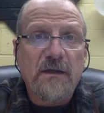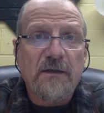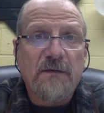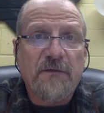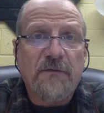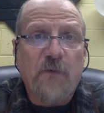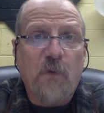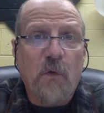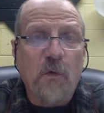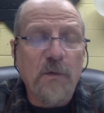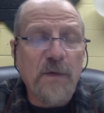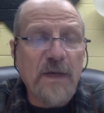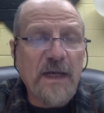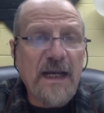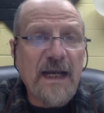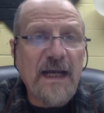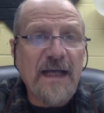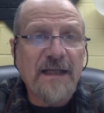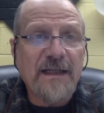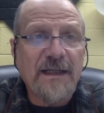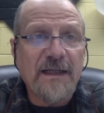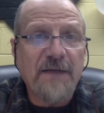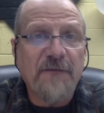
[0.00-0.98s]
Formed in
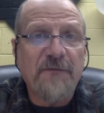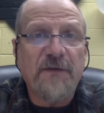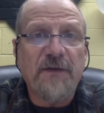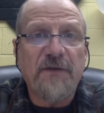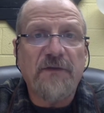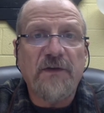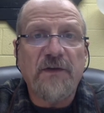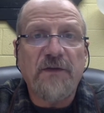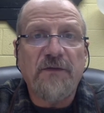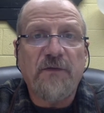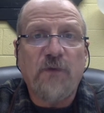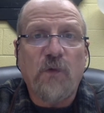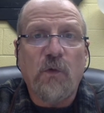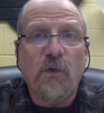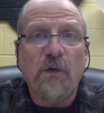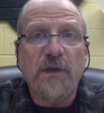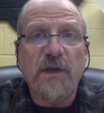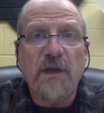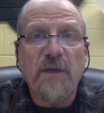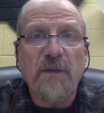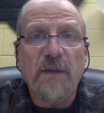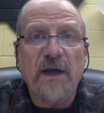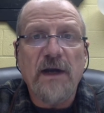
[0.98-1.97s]
1854,
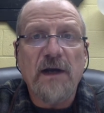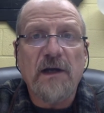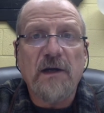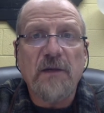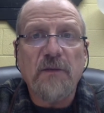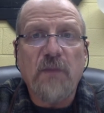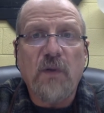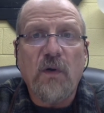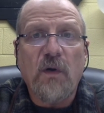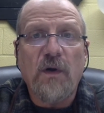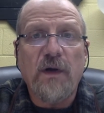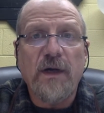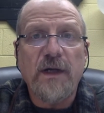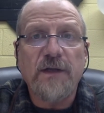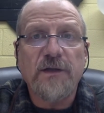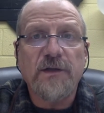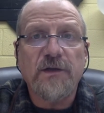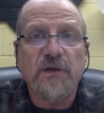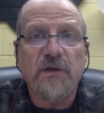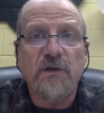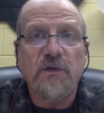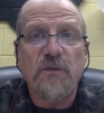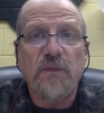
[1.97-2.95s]
the American Party
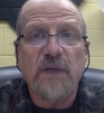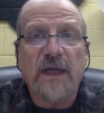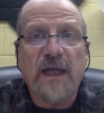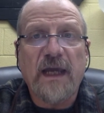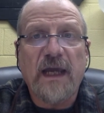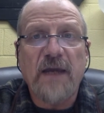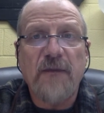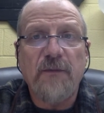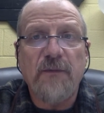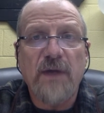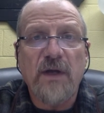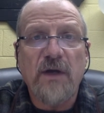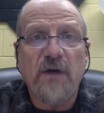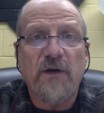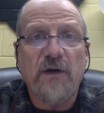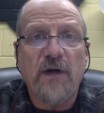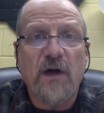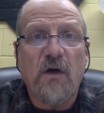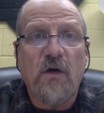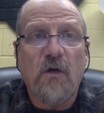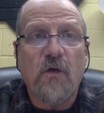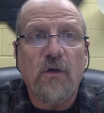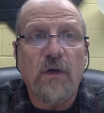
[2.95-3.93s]
soon became better
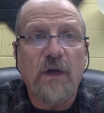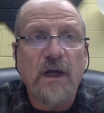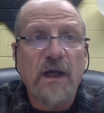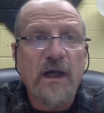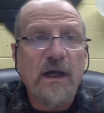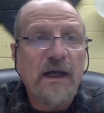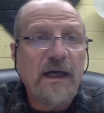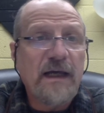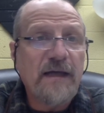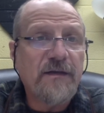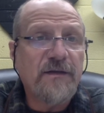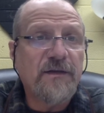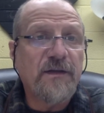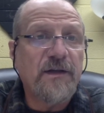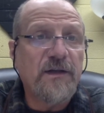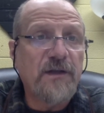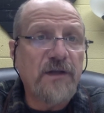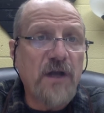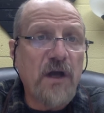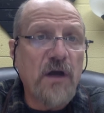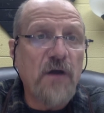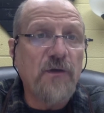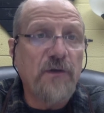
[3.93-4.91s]
known as the
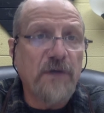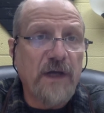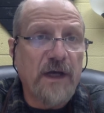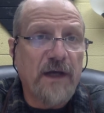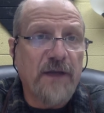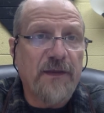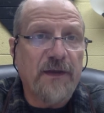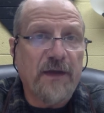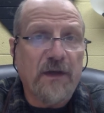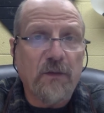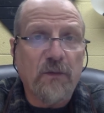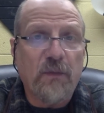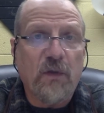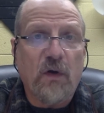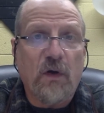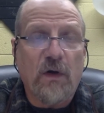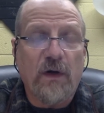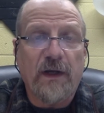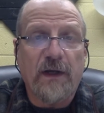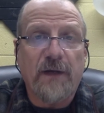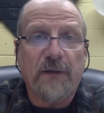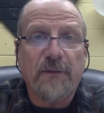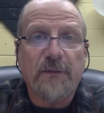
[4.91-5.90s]
Know Nothing
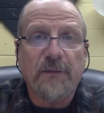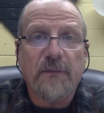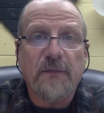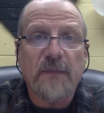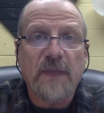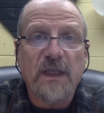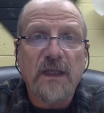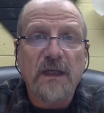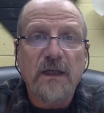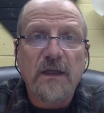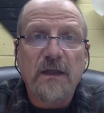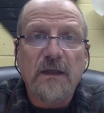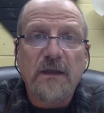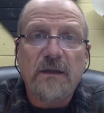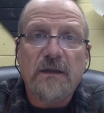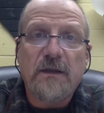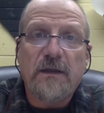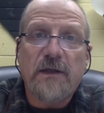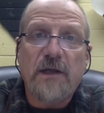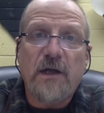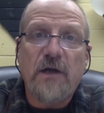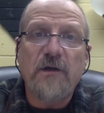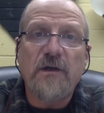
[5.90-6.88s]
Party.
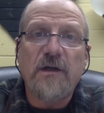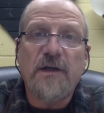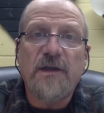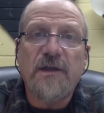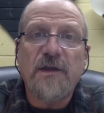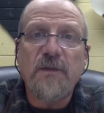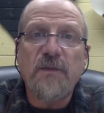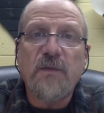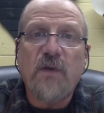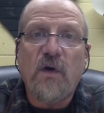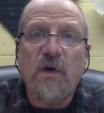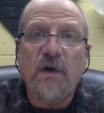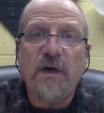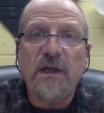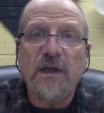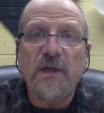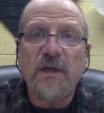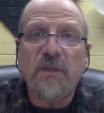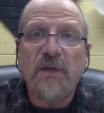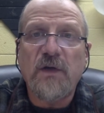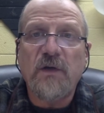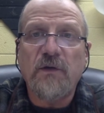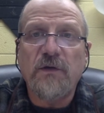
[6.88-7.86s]
The Know Nothing Party
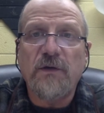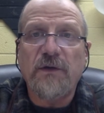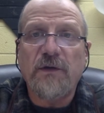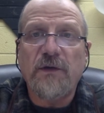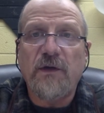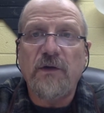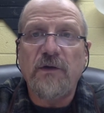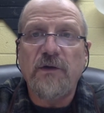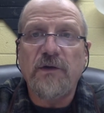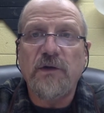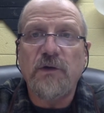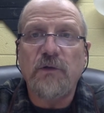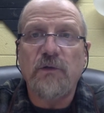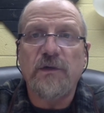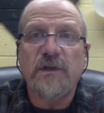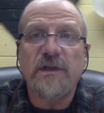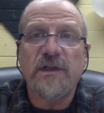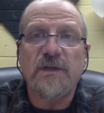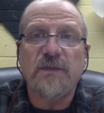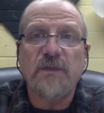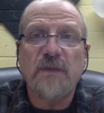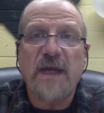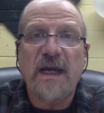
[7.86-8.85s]
appealed to those who were
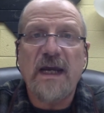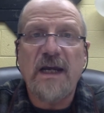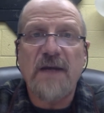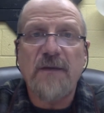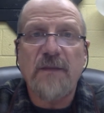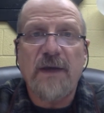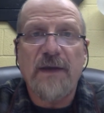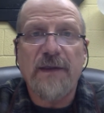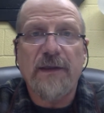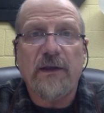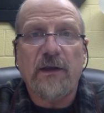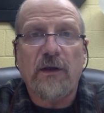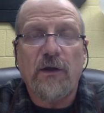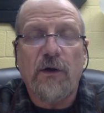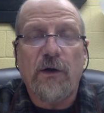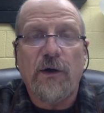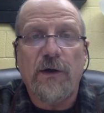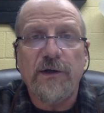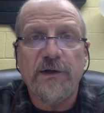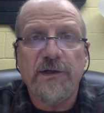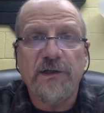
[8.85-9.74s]
dismayed by the large